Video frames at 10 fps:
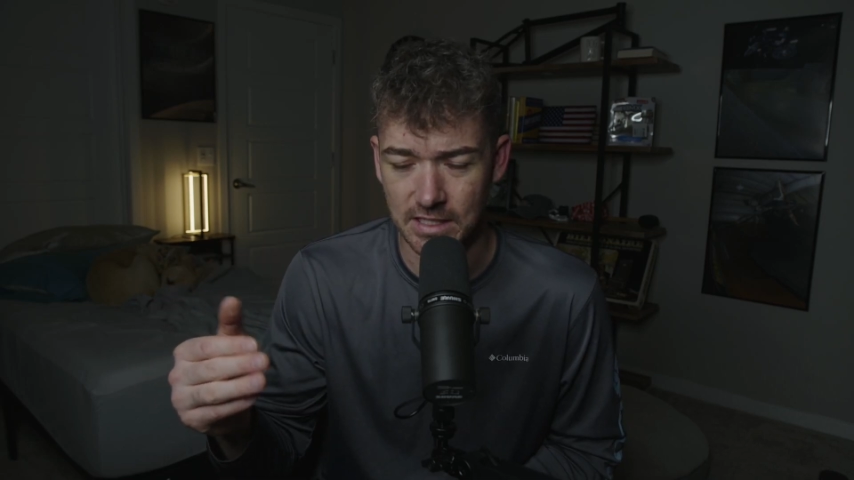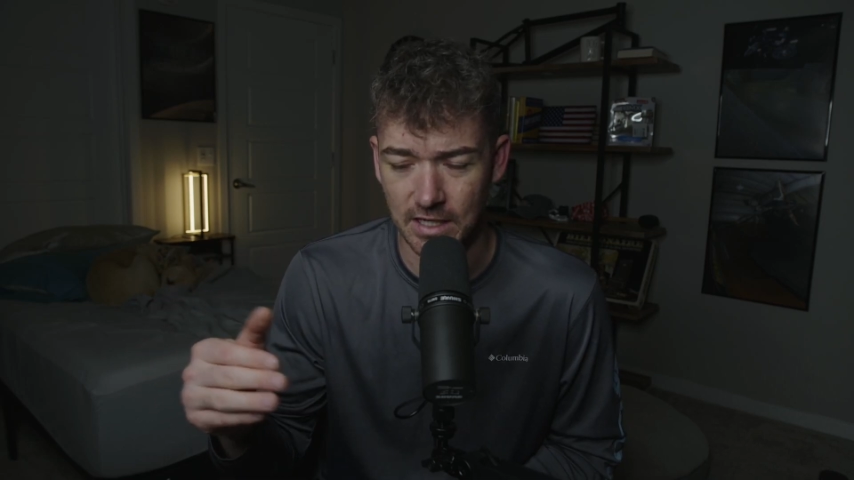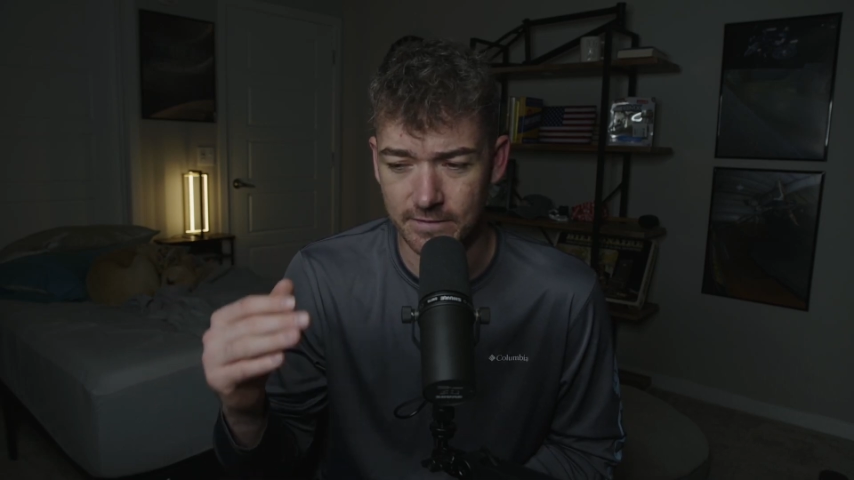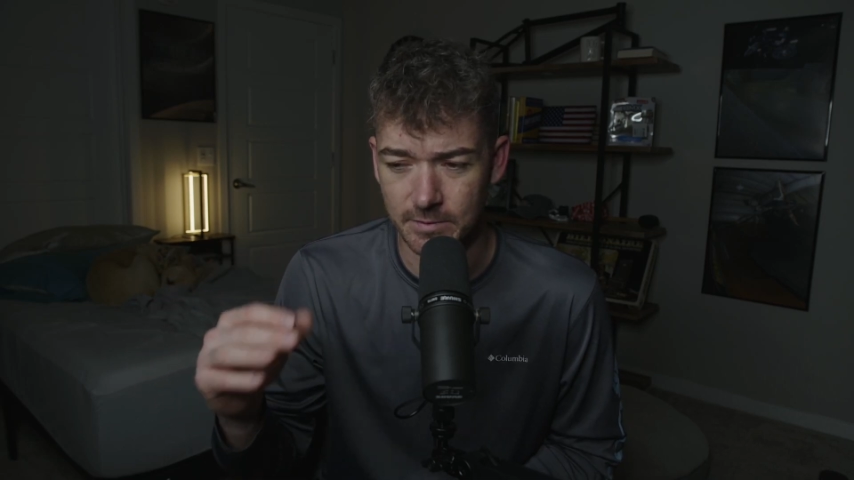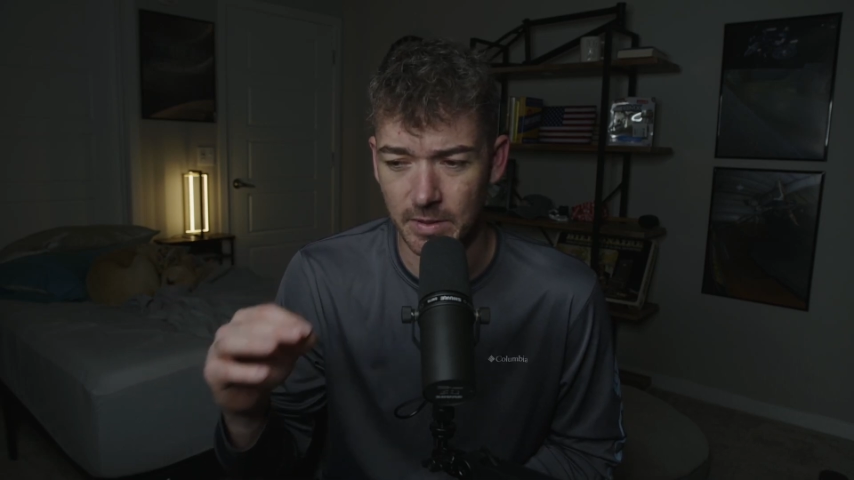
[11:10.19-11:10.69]

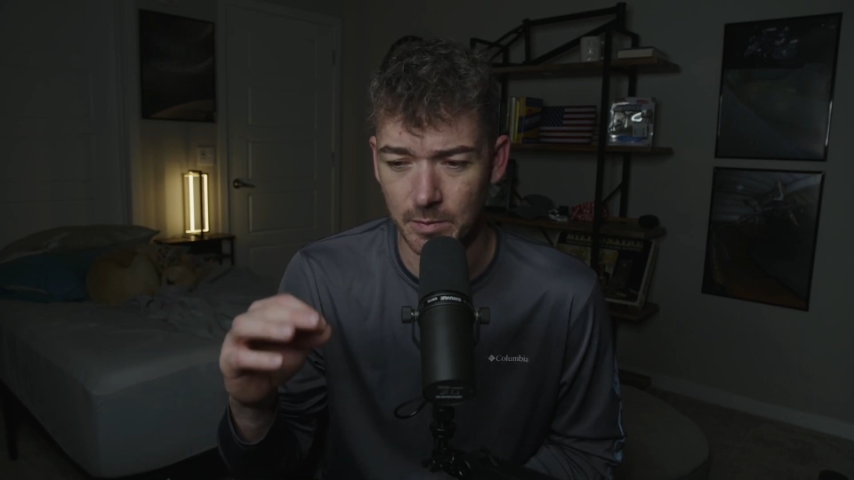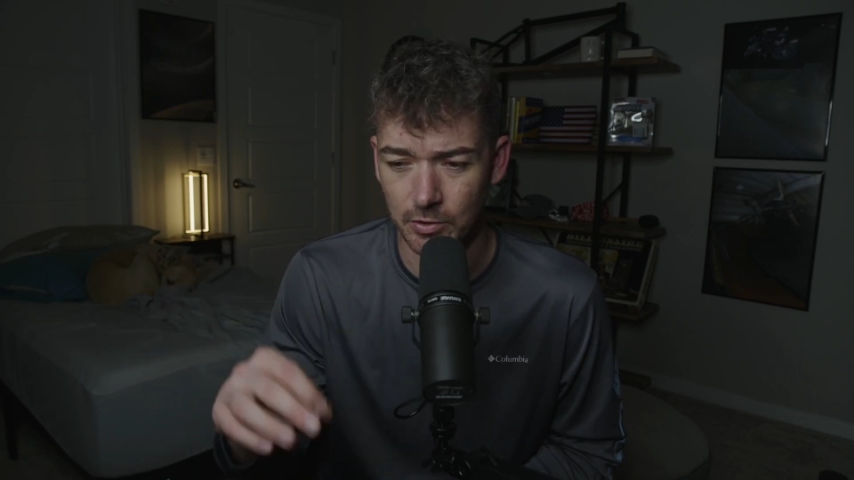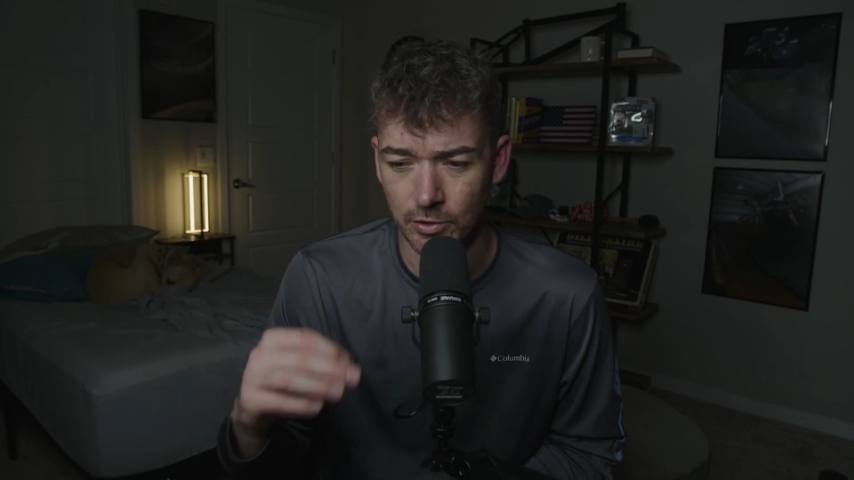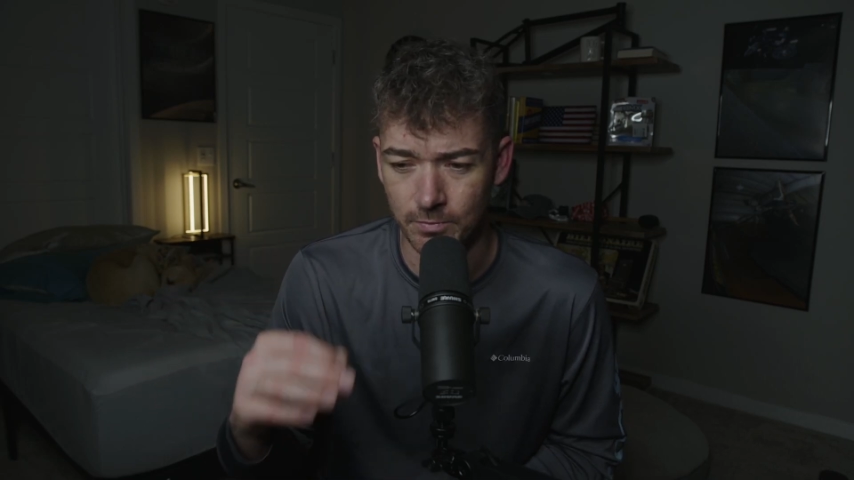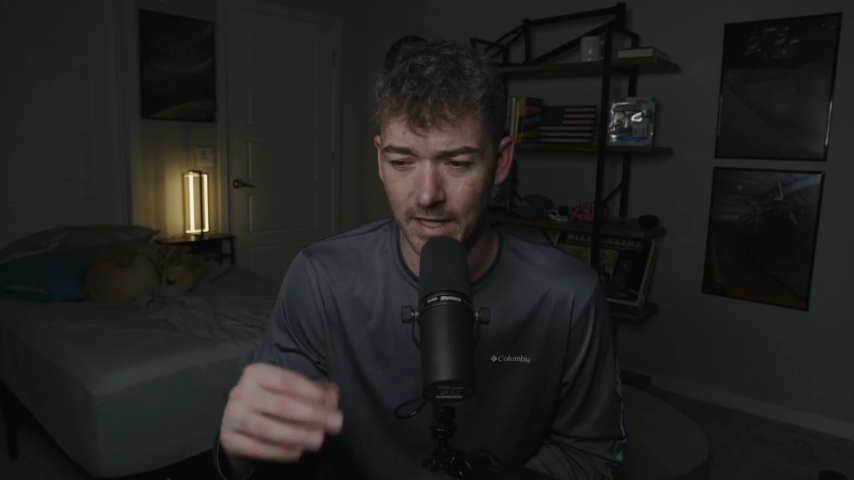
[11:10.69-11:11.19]
of the people
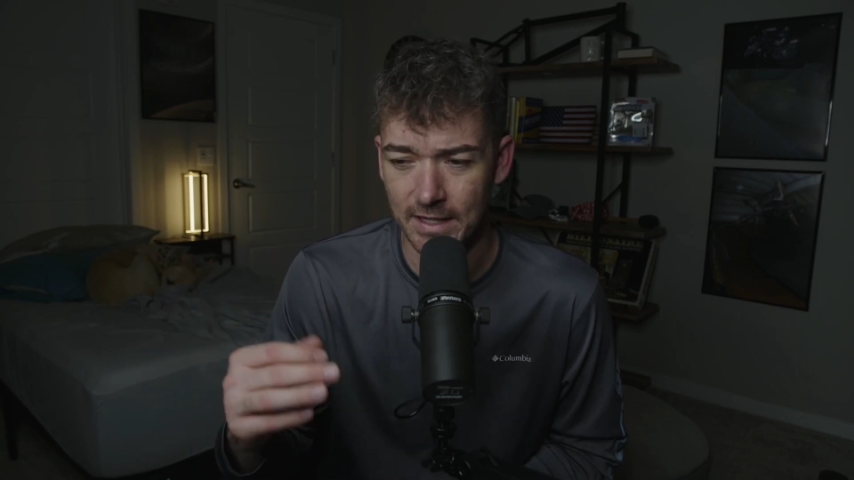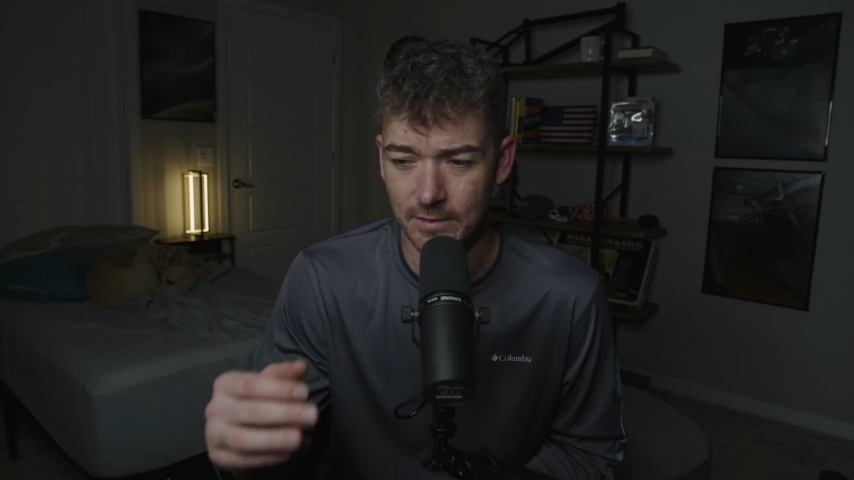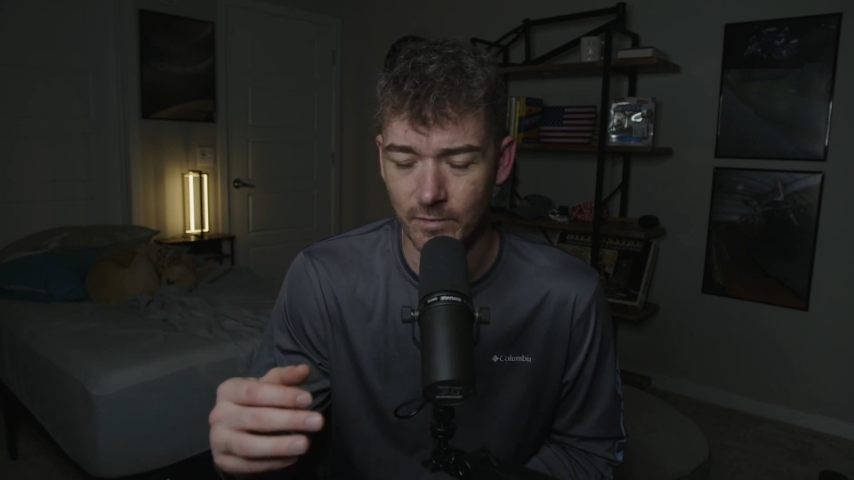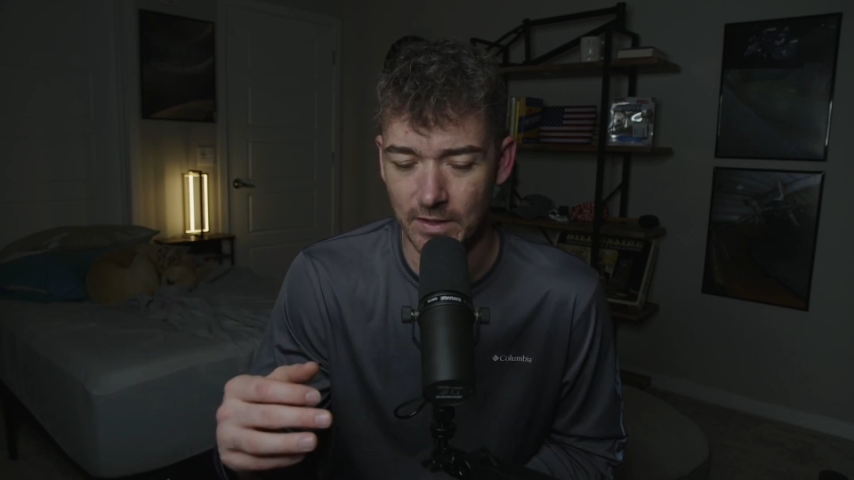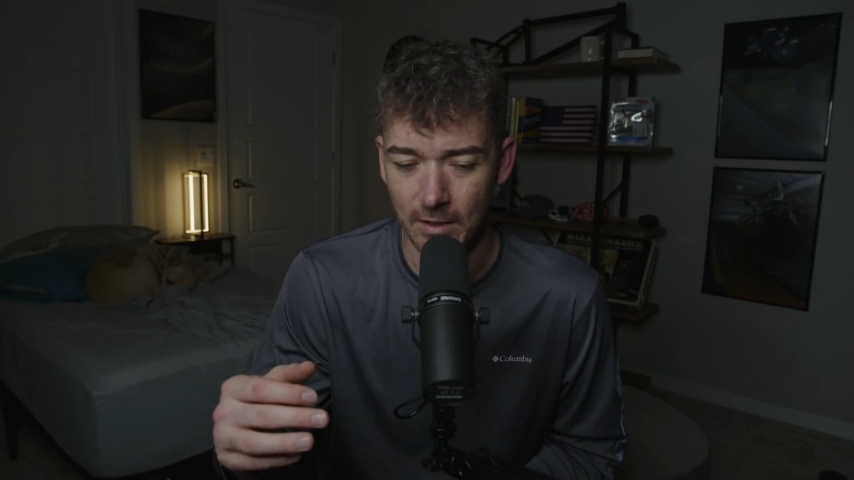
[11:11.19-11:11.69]
who paid them
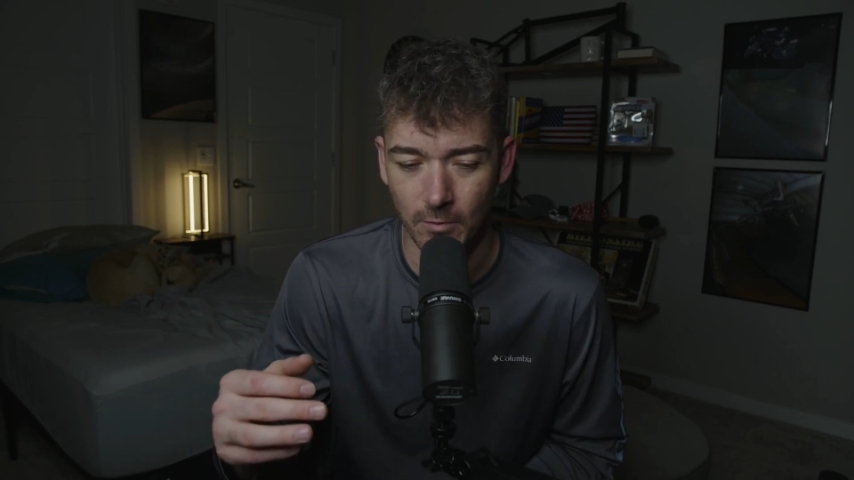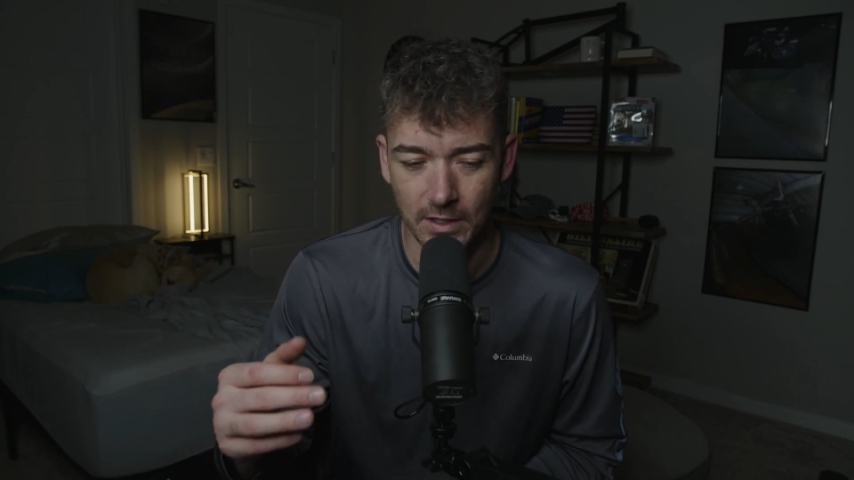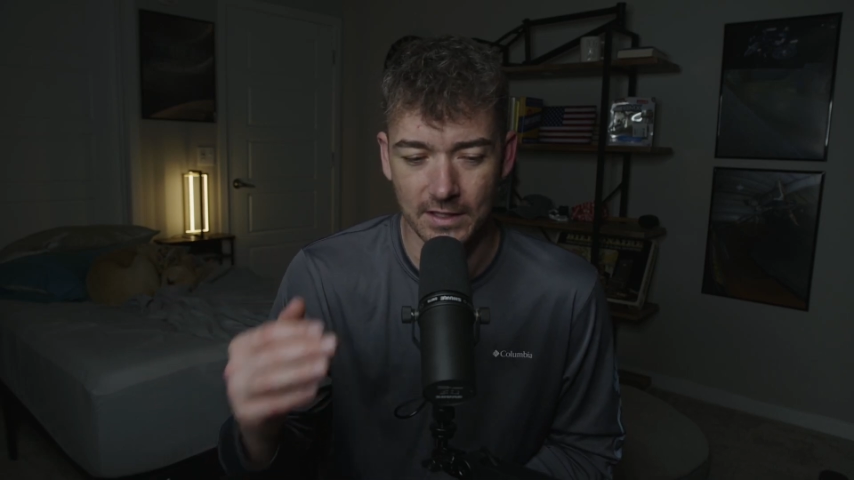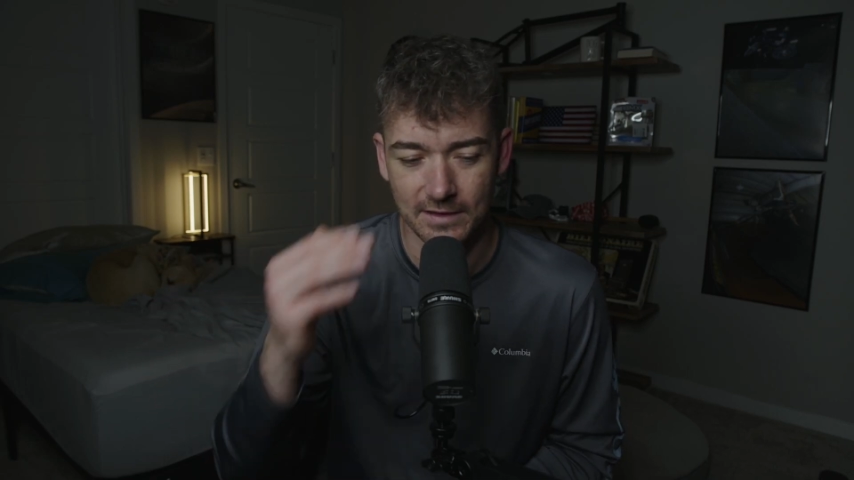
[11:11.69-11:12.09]
for that work. And